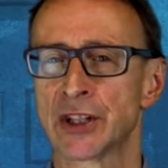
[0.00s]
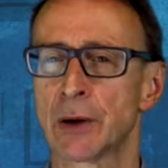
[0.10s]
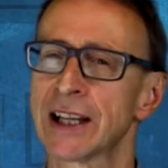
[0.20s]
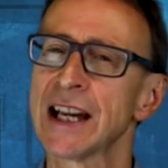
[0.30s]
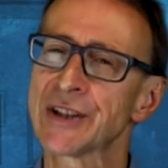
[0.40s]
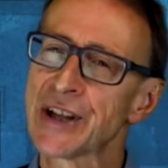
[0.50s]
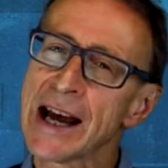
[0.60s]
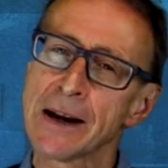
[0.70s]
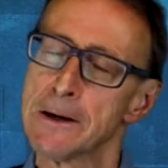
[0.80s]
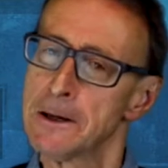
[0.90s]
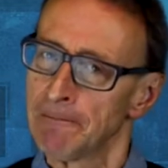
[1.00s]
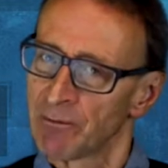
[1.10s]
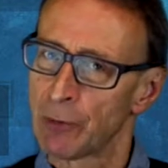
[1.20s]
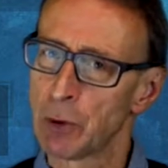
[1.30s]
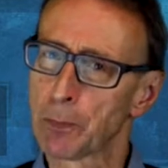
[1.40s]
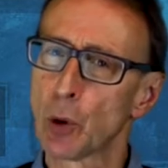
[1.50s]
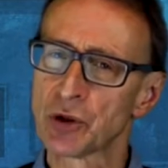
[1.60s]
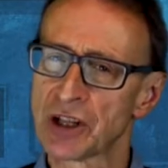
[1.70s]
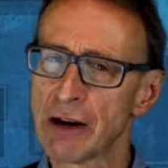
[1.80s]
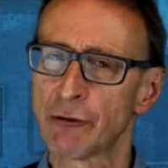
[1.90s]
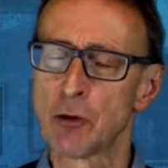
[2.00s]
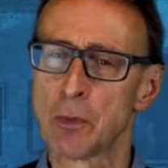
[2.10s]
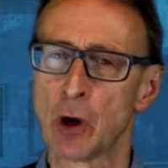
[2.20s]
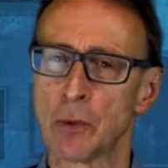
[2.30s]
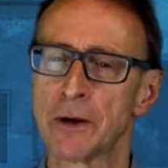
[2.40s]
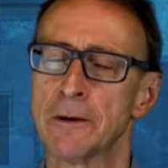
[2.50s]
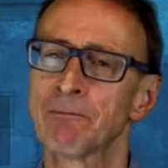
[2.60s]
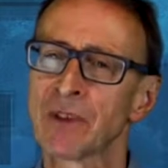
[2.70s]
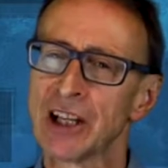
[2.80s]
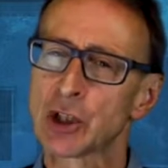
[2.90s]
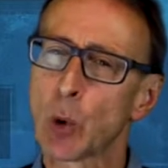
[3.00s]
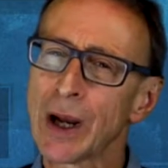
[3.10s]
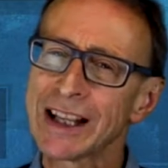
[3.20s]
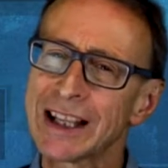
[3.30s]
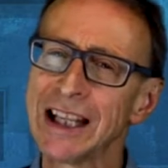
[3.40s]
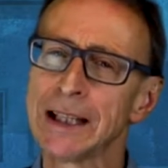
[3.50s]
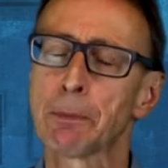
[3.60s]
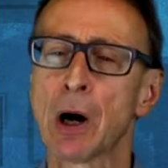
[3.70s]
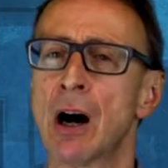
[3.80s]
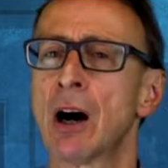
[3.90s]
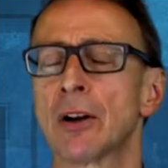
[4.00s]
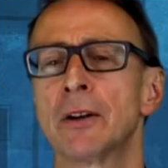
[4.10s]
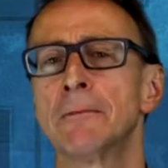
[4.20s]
So I guess that, if we pause there for a moment, is quite a key part